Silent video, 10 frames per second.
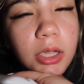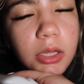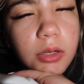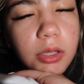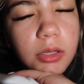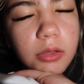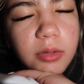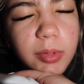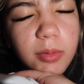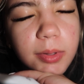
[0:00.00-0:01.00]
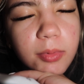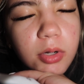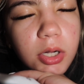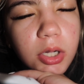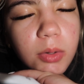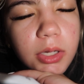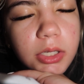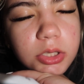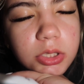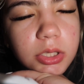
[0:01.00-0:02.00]
and then some other people are
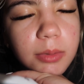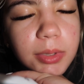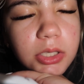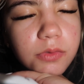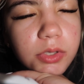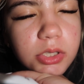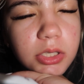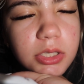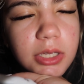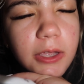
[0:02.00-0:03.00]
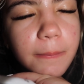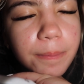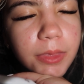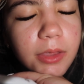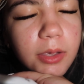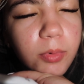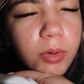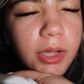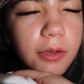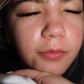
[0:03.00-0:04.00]
going to the beach for sunset like we're
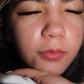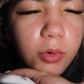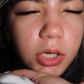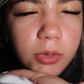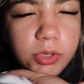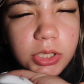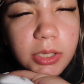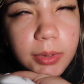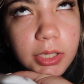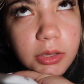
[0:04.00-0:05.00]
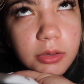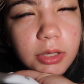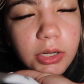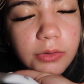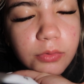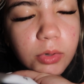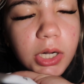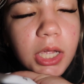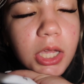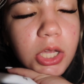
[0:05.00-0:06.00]
going at four we're trying to be at there at four